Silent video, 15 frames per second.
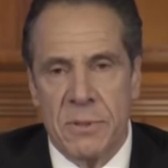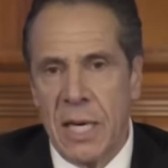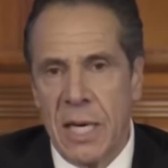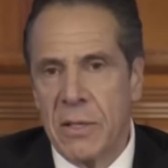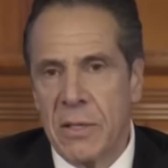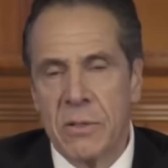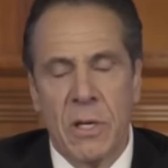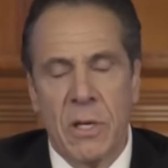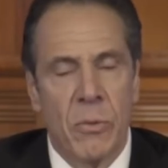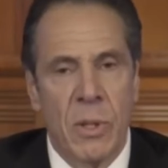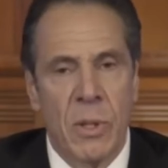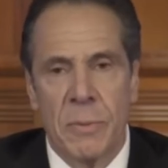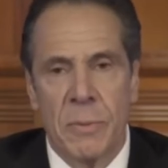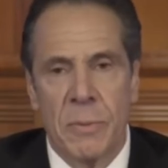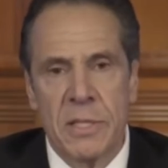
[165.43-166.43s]
I don't know, what am
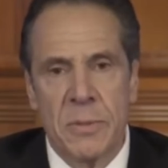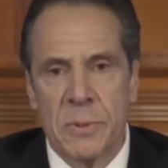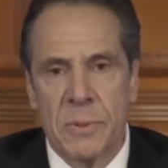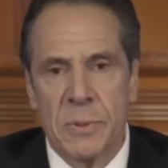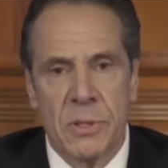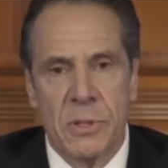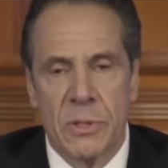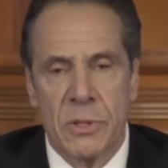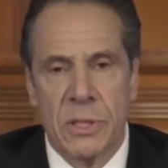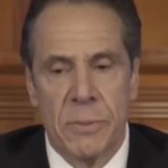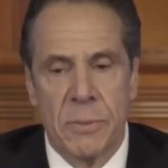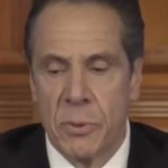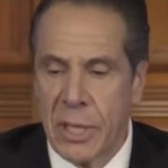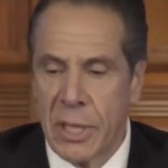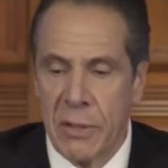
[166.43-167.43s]
I supposed to do, send a
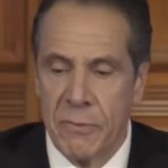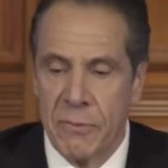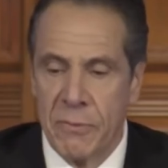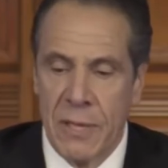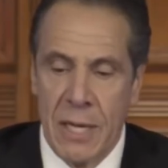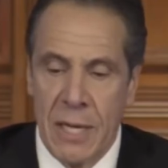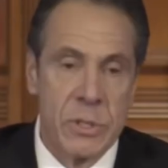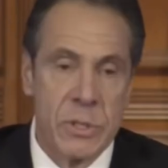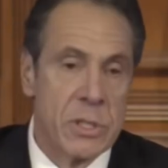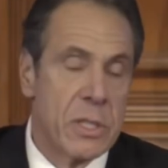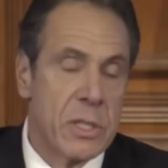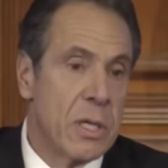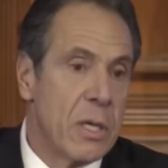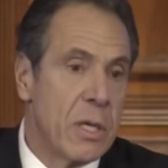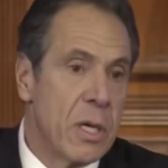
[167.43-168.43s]
bouquet of flowers?
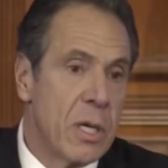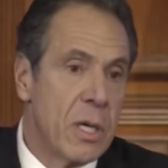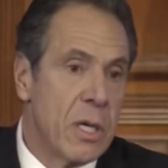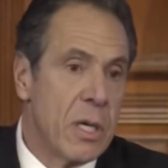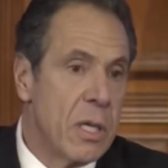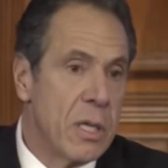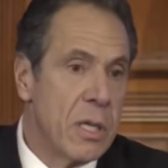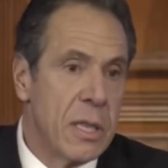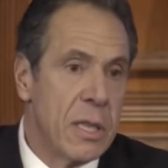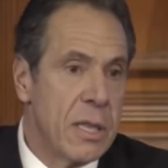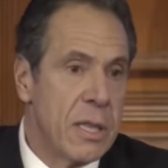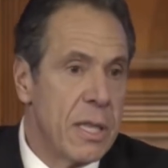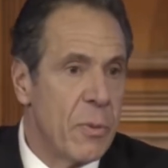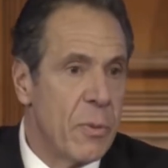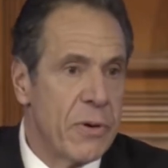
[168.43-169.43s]
They were
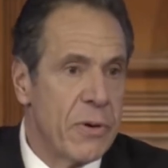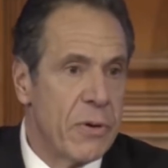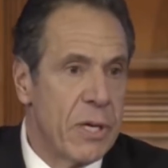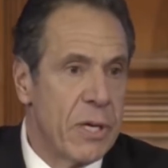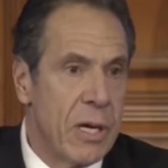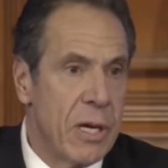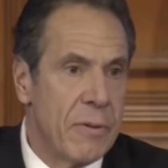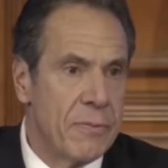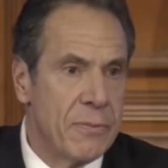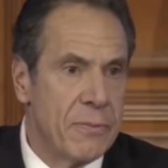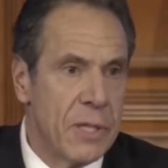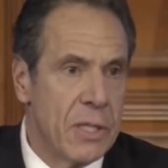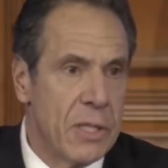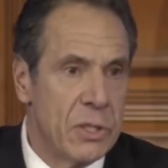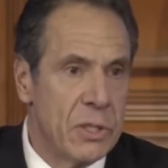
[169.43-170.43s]
very helpful on
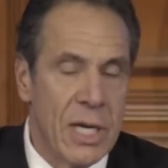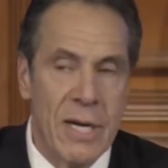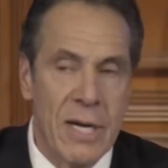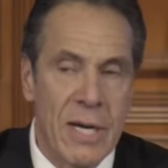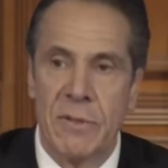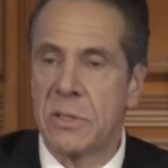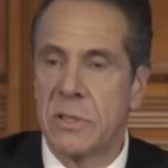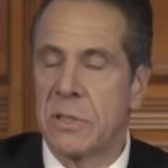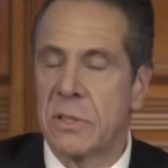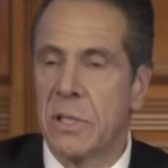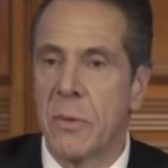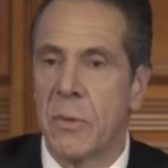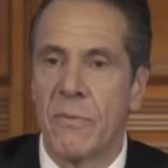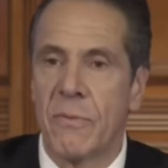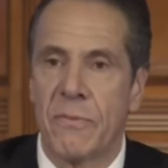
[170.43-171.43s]
Javits. They were
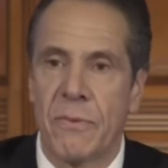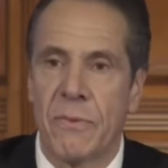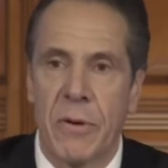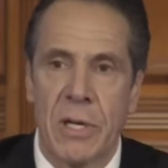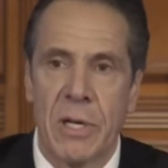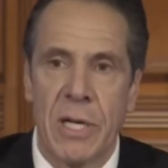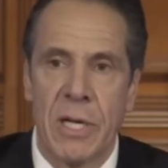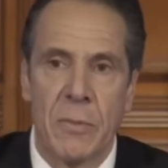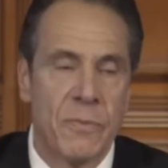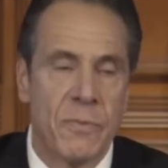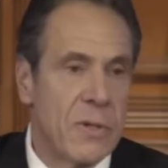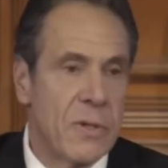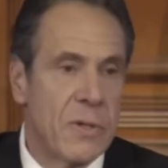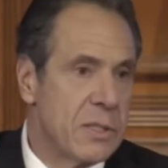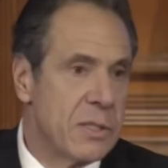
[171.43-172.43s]
very helpful on
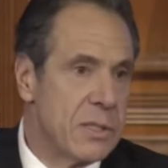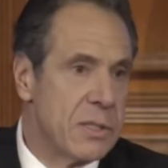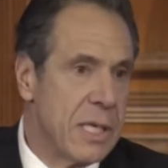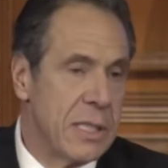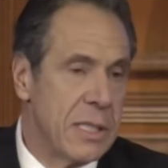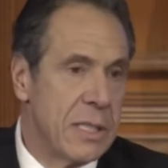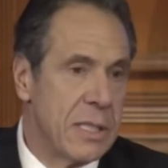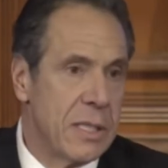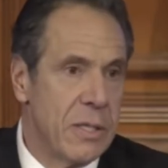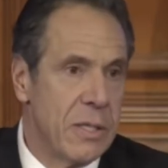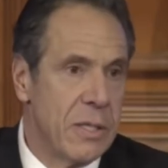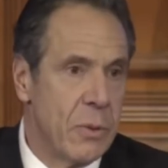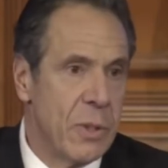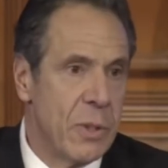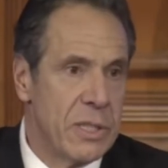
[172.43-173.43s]
sending the
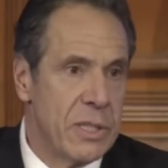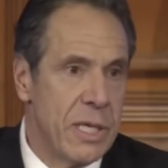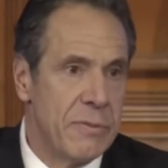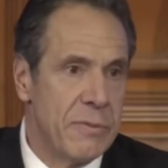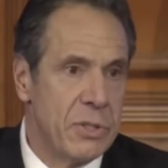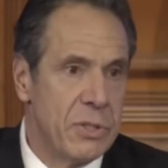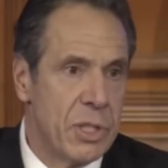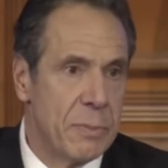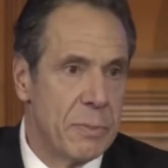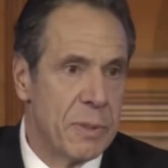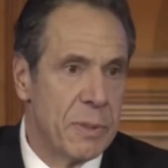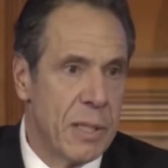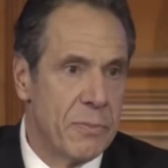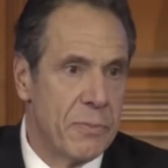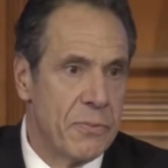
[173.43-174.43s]
US Navy ship
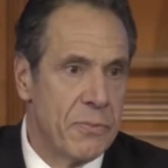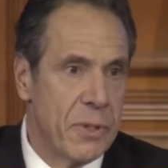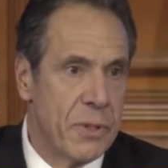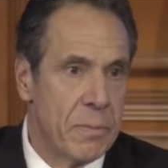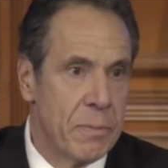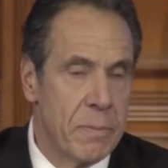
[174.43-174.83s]
Comfort.